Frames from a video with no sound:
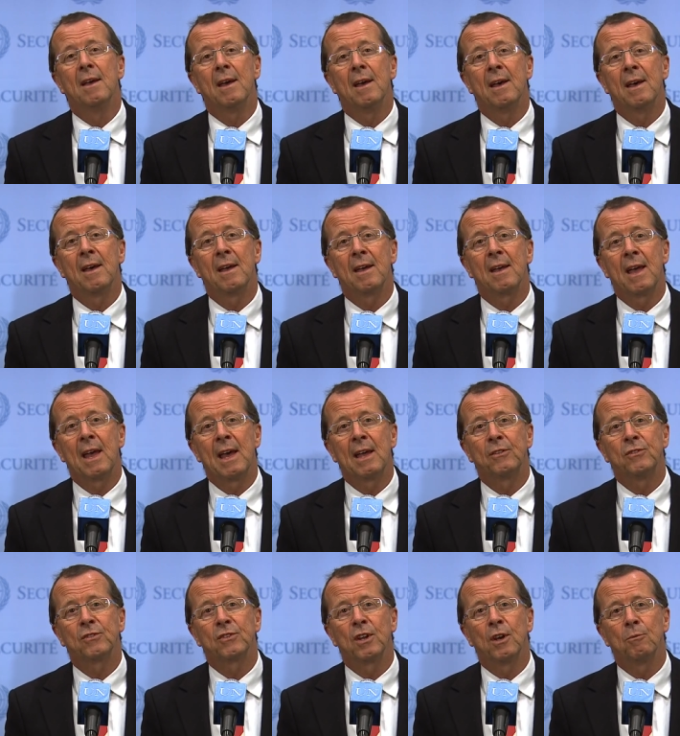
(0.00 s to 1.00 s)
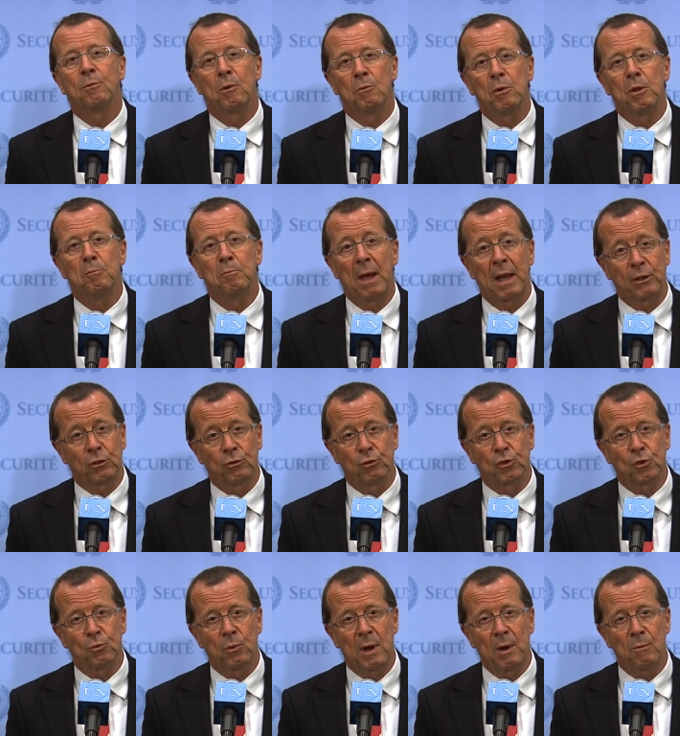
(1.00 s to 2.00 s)
uh, and uh, we will back to
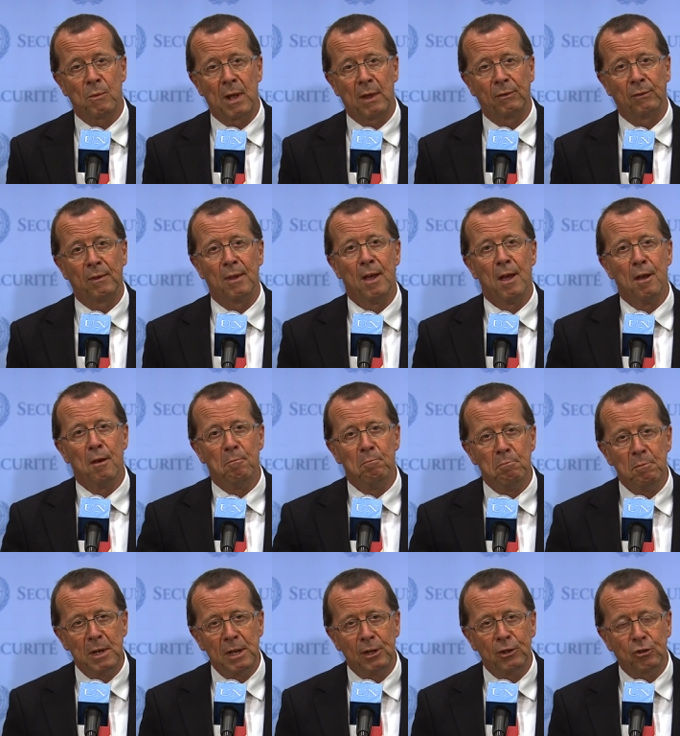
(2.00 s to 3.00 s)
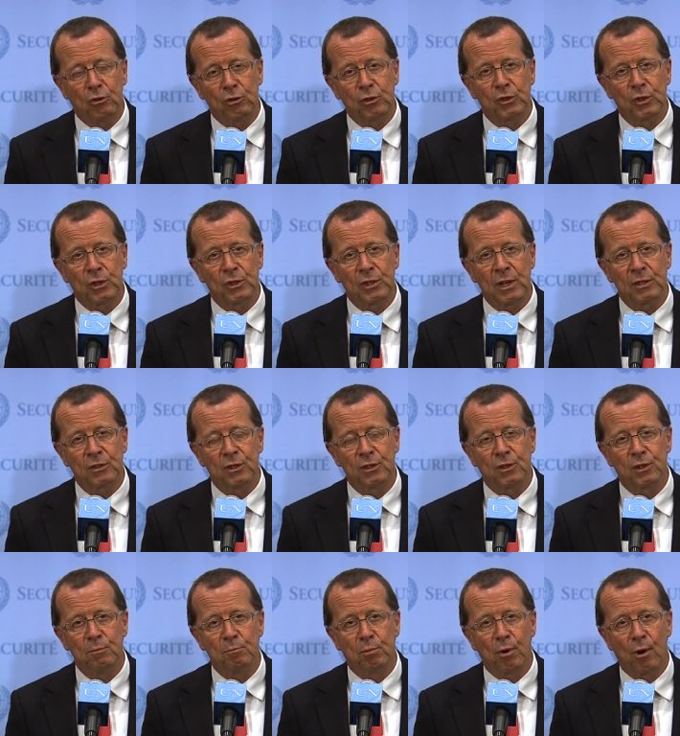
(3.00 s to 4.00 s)
square one military success
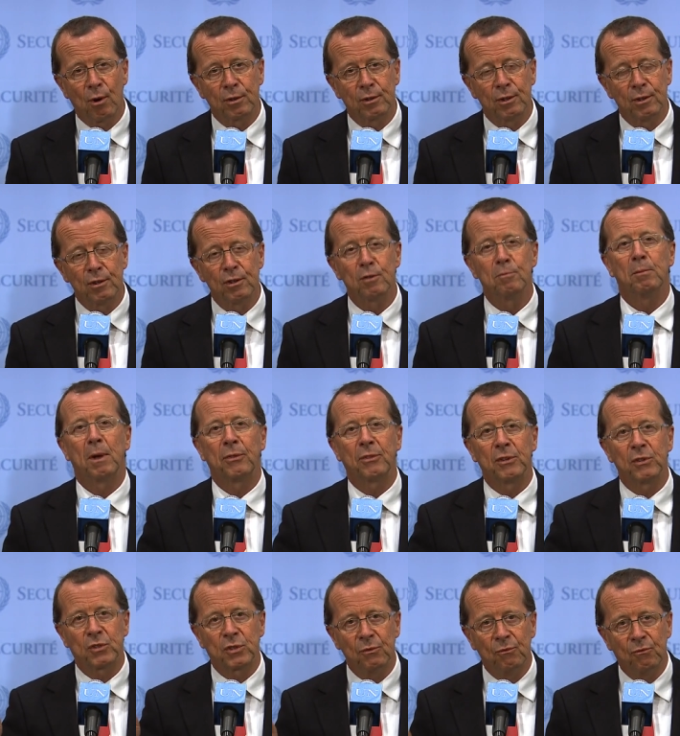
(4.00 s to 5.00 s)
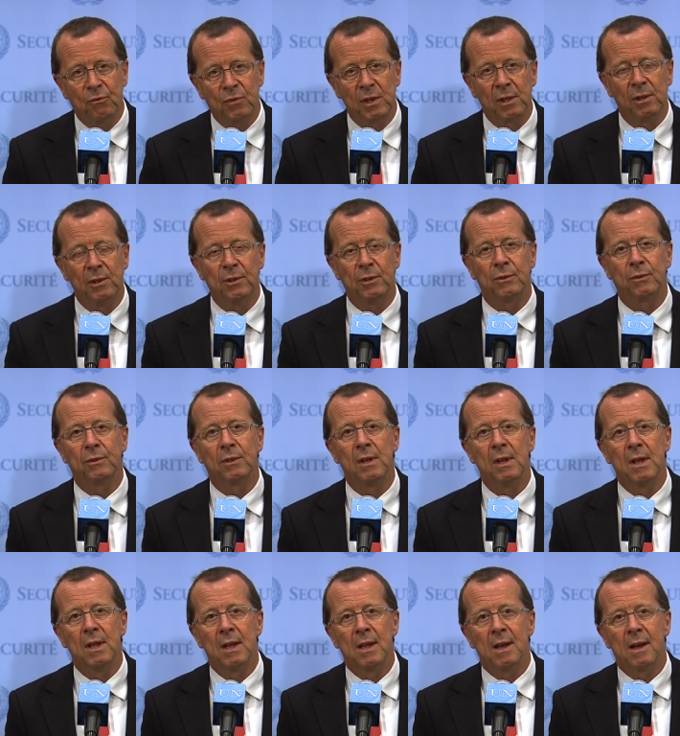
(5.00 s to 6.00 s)
is important, but the civilian
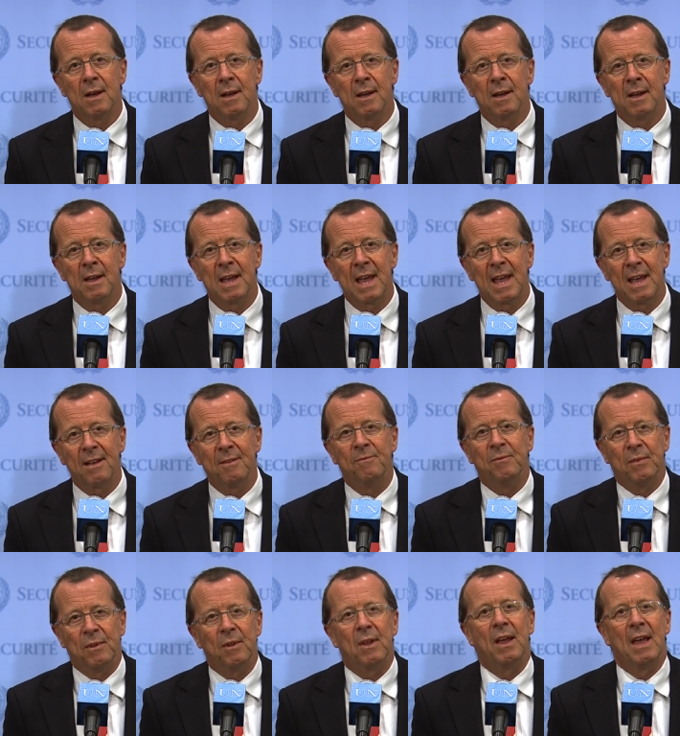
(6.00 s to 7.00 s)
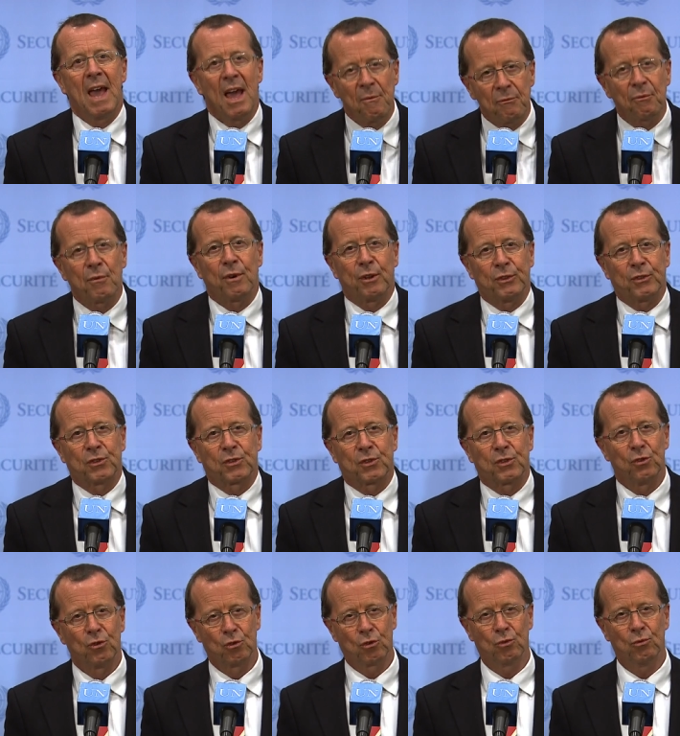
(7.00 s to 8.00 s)
uh,
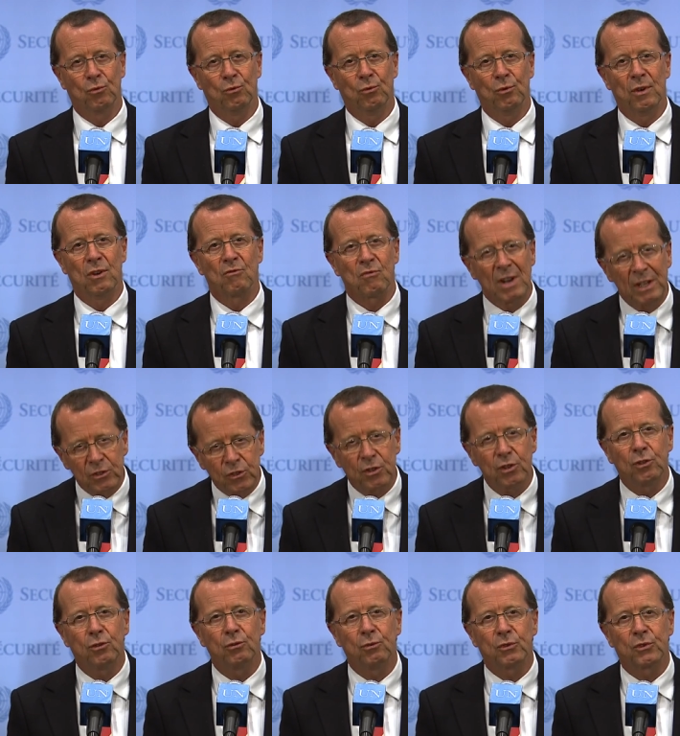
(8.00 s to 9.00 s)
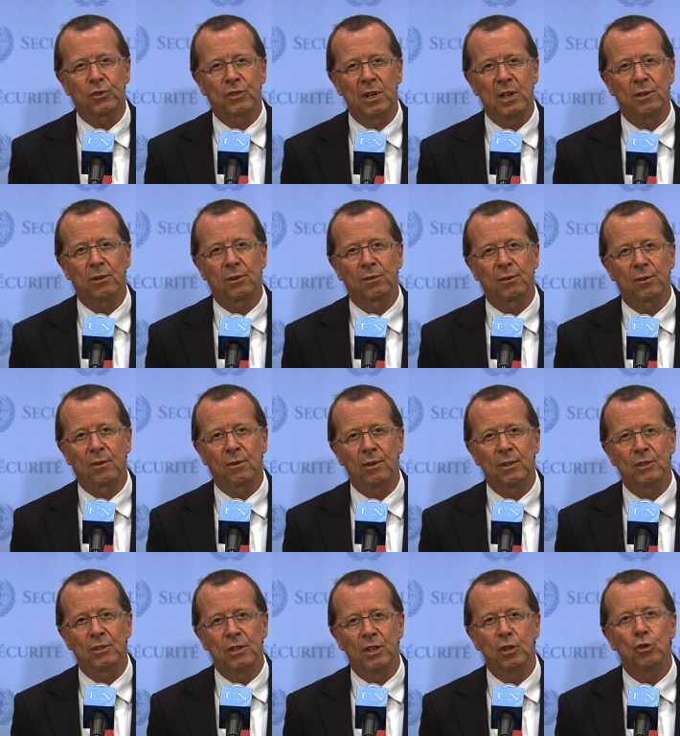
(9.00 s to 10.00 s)
efforts to restitute state
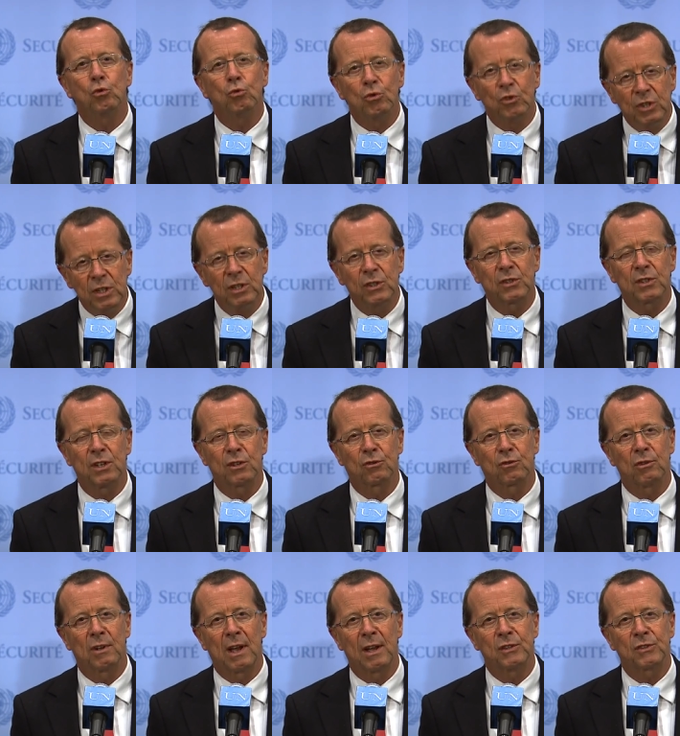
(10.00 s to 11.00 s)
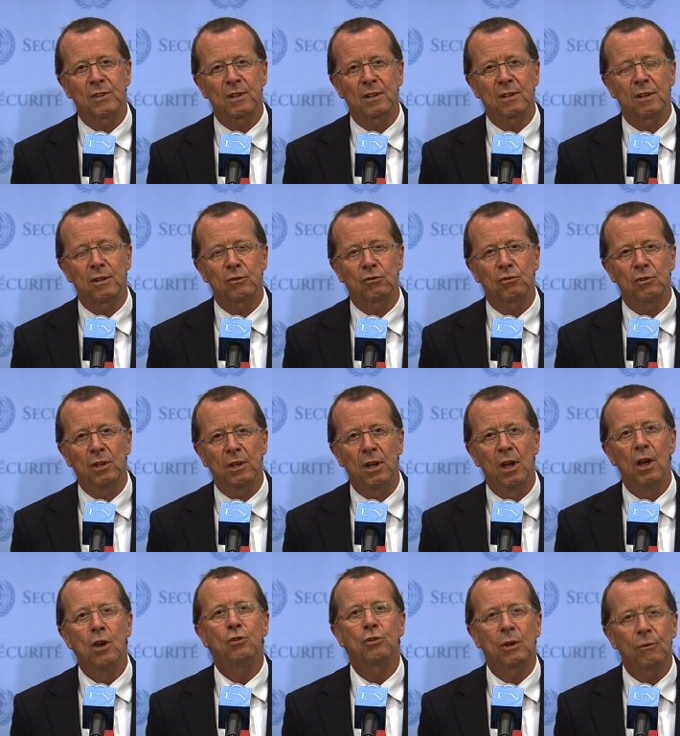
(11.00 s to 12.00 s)
authority, to decentralize the country,
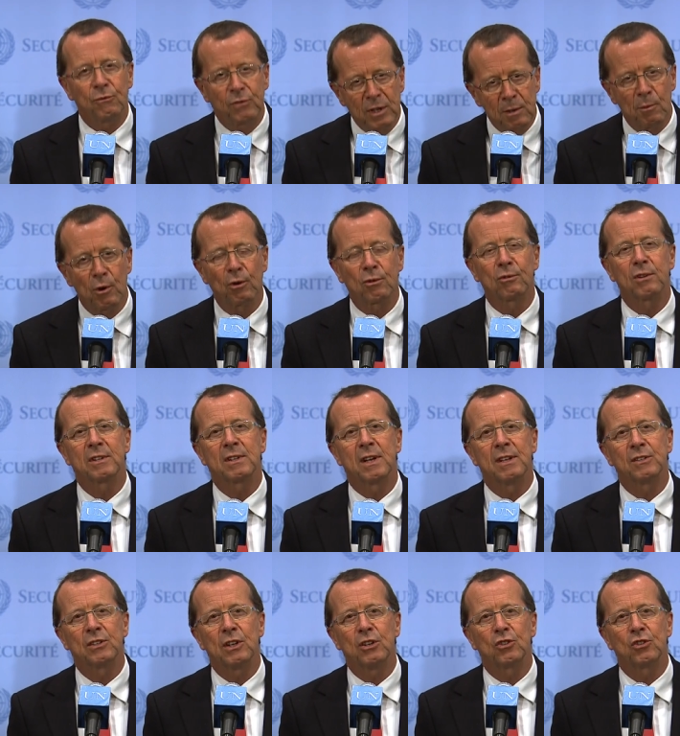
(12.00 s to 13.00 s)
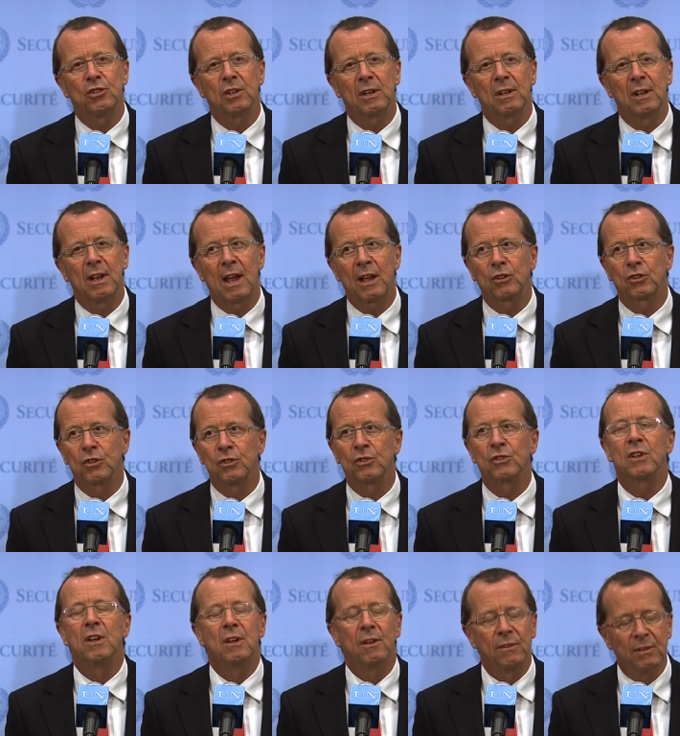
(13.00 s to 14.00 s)
to have democratization and
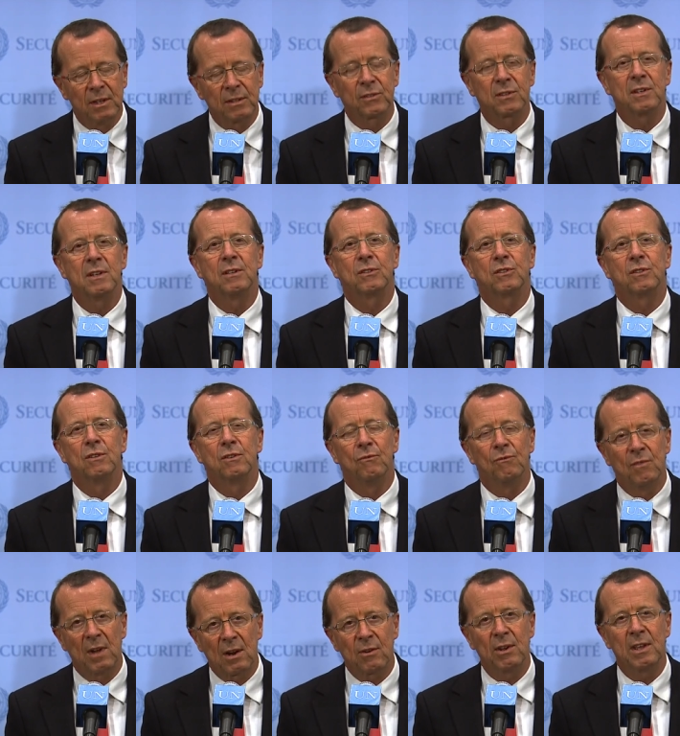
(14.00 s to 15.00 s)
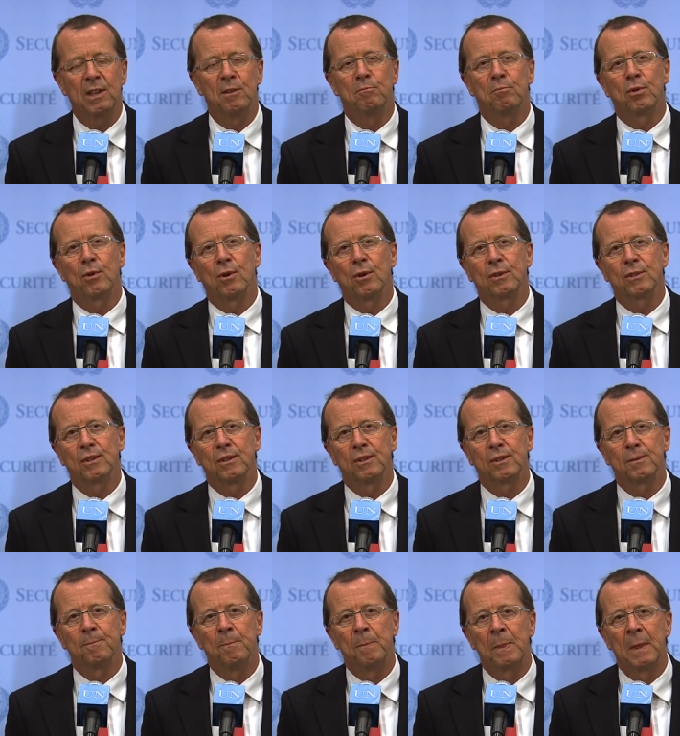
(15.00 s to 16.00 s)
elections, this is very important.